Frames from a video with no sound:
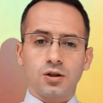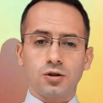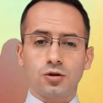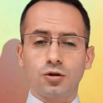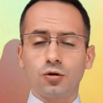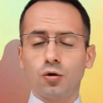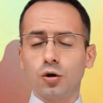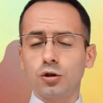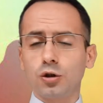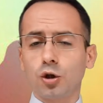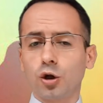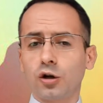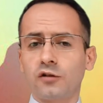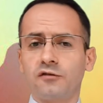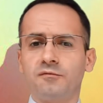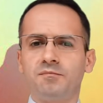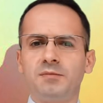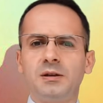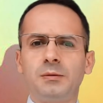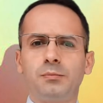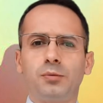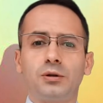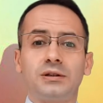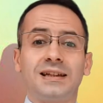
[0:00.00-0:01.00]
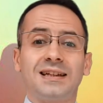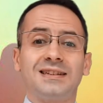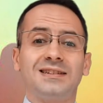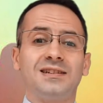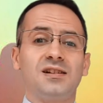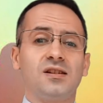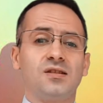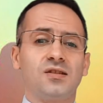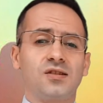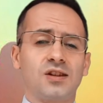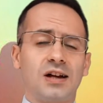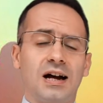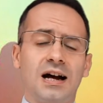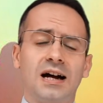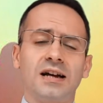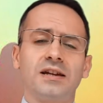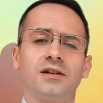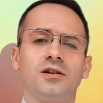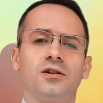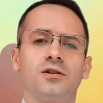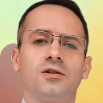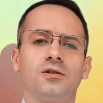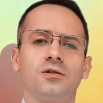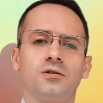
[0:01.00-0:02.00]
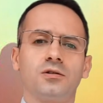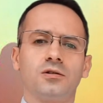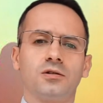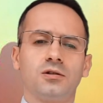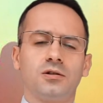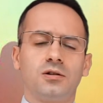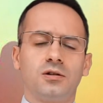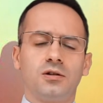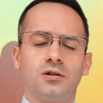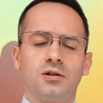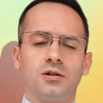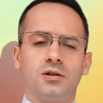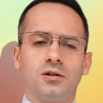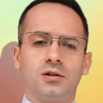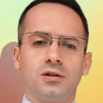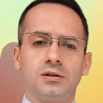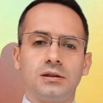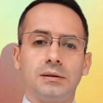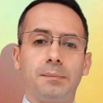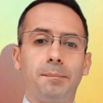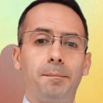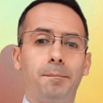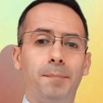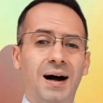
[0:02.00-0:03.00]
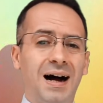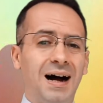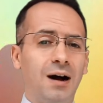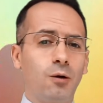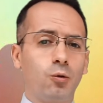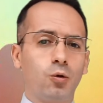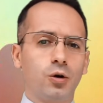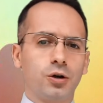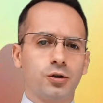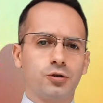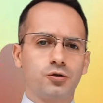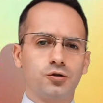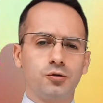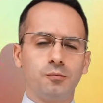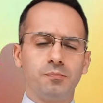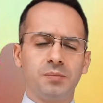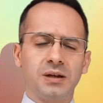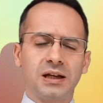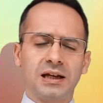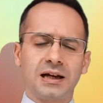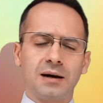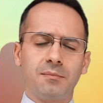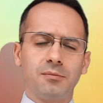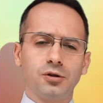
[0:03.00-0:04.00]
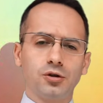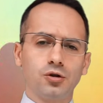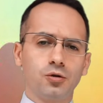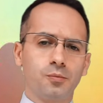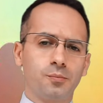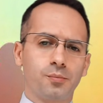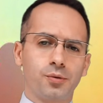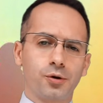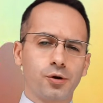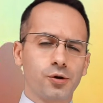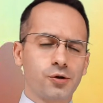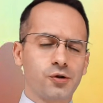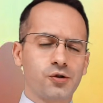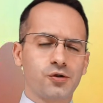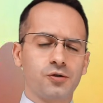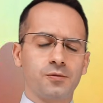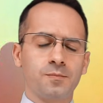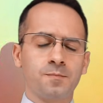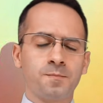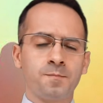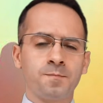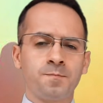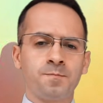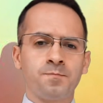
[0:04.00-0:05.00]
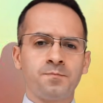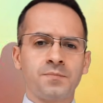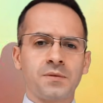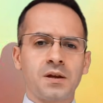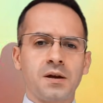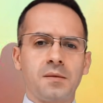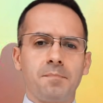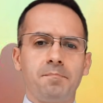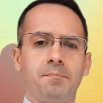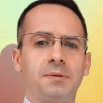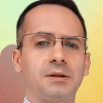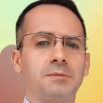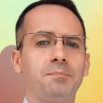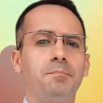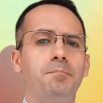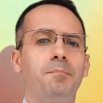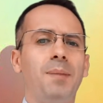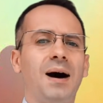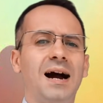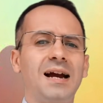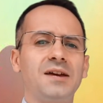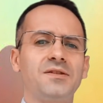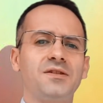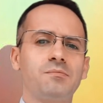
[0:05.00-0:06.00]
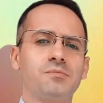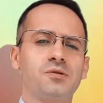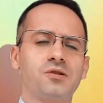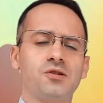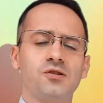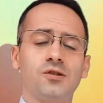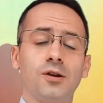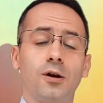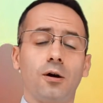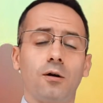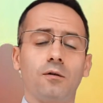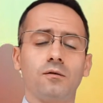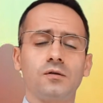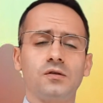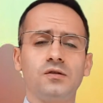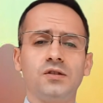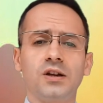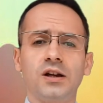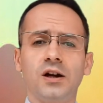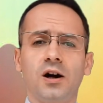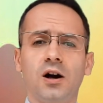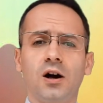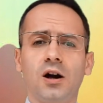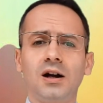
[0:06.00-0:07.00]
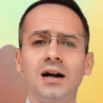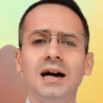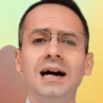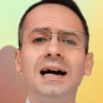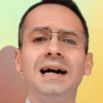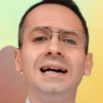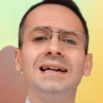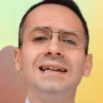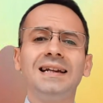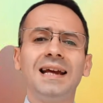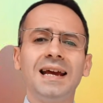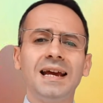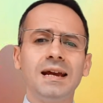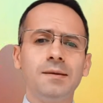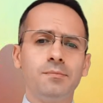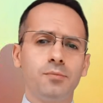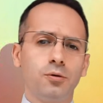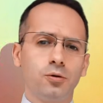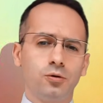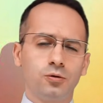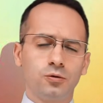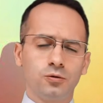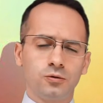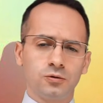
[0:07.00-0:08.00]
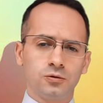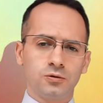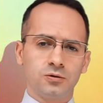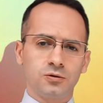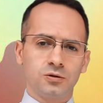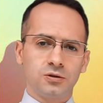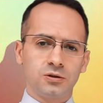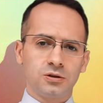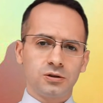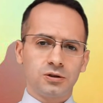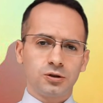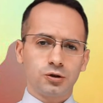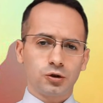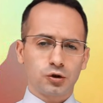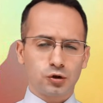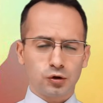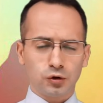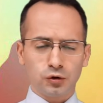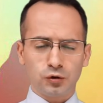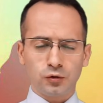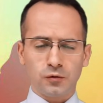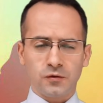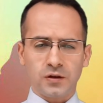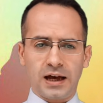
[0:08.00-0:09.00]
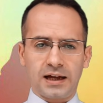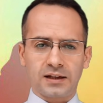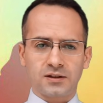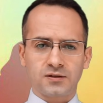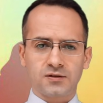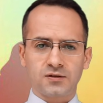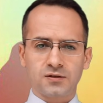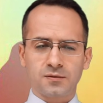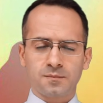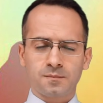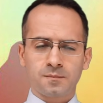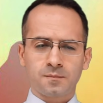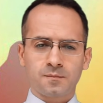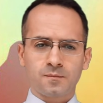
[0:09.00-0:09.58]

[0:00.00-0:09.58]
You know, a lot of people, they desire the power to become a new person, but by themselves they are unable to do that.